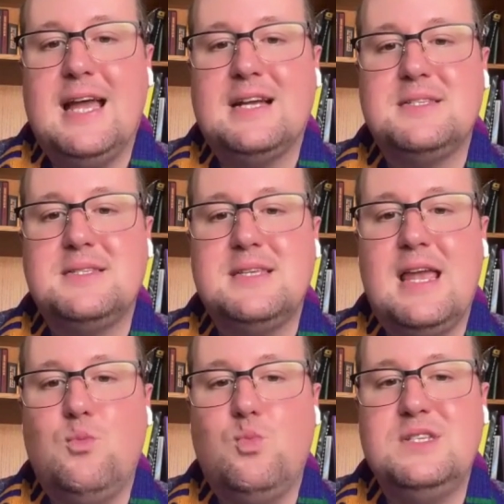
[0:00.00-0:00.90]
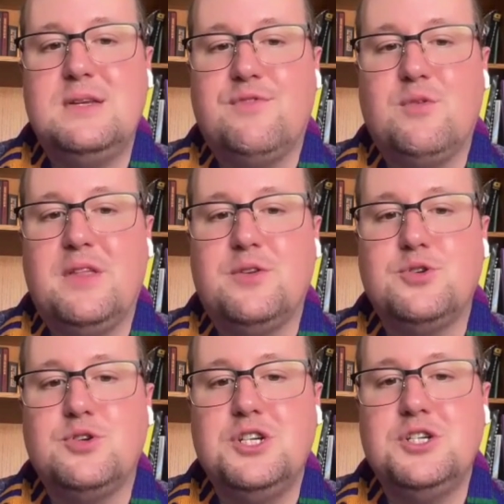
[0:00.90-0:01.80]
texts and wisdom from other
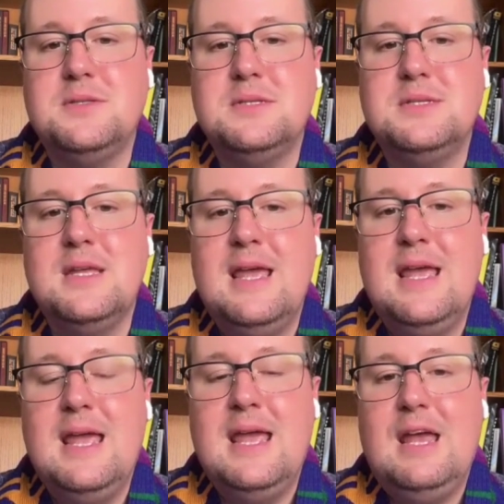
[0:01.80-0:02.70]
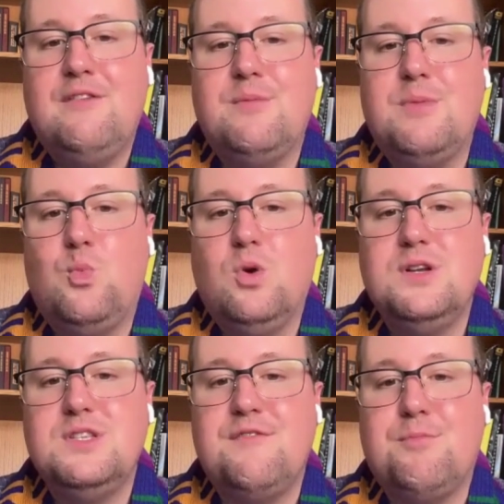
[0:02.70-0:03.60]
traditions, and from the
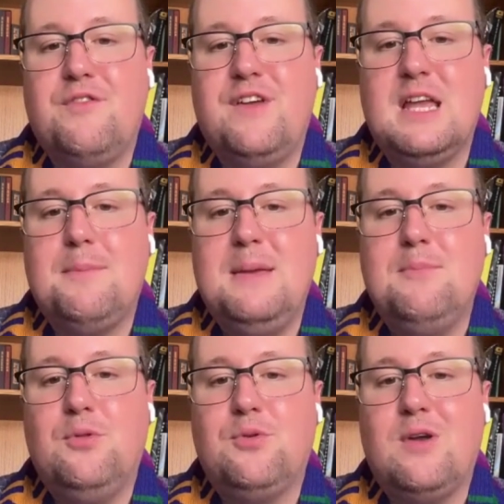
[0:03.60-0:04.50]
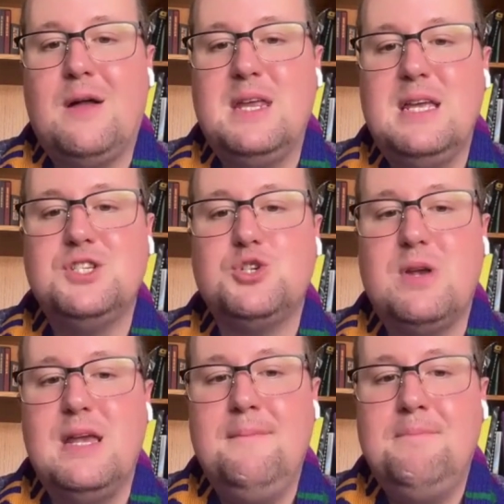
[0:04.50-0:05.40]
words of prophetic people throughout
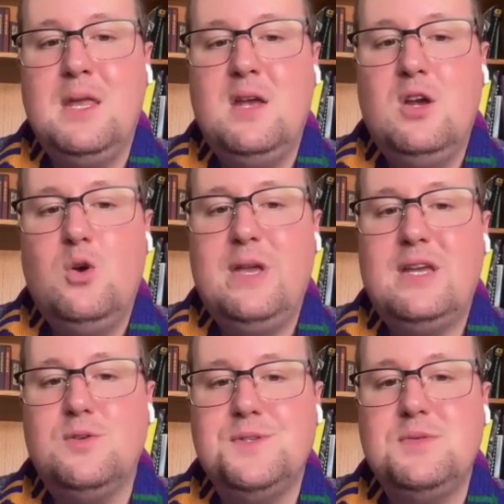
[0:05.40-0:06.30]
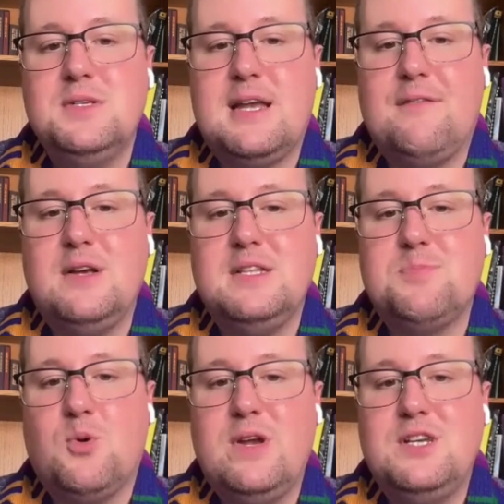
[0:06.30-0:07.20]
history, we can also discover
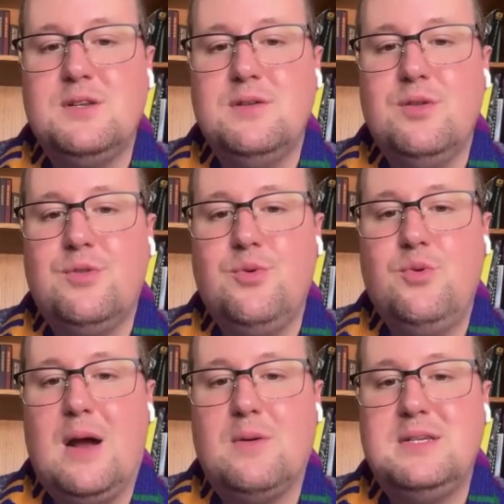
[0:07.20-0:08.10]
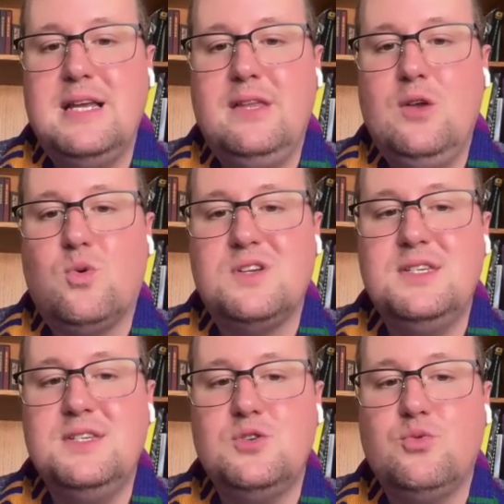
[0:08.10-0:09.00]
inspiration through our daily or
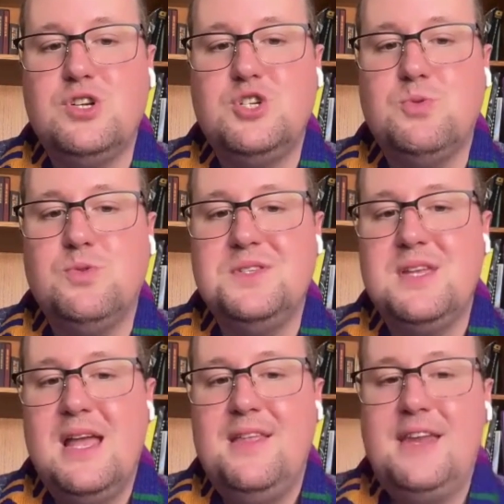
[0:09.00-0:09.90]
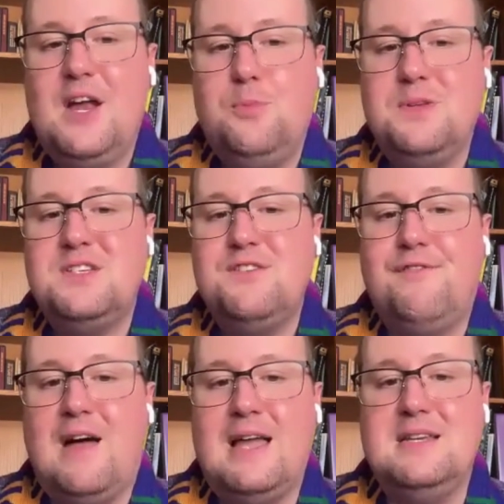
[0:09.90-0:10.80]
seasonal rituals that help us to
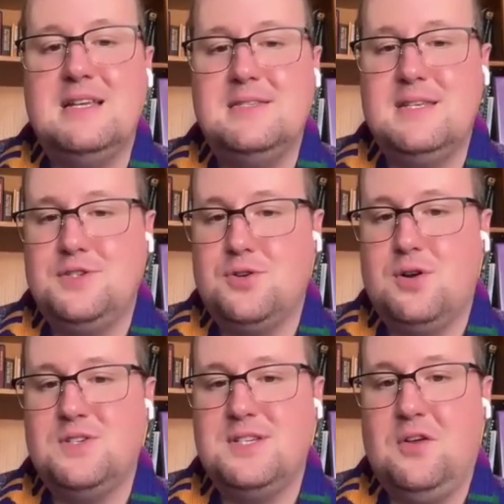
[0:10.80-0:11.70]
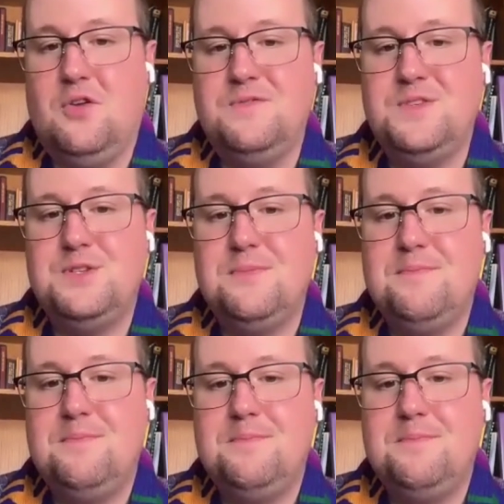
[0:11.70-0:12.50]
find and center ourselves.